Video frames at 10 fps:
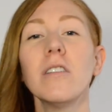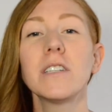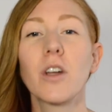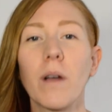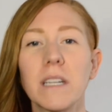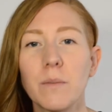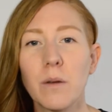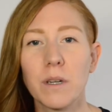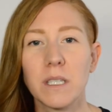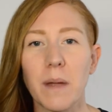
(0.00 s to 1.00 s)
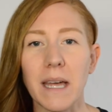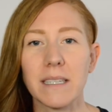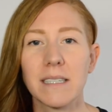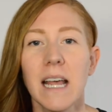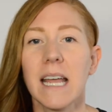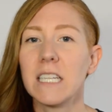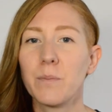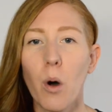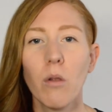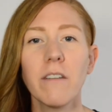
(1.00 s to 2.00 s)
is going to be what's best. It's
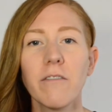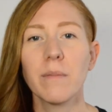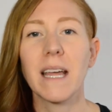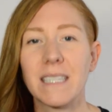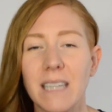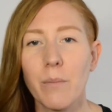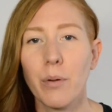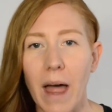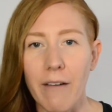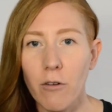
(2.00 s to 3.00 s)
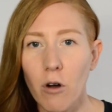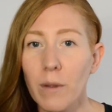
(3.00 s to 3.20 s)
pulling from that same platform.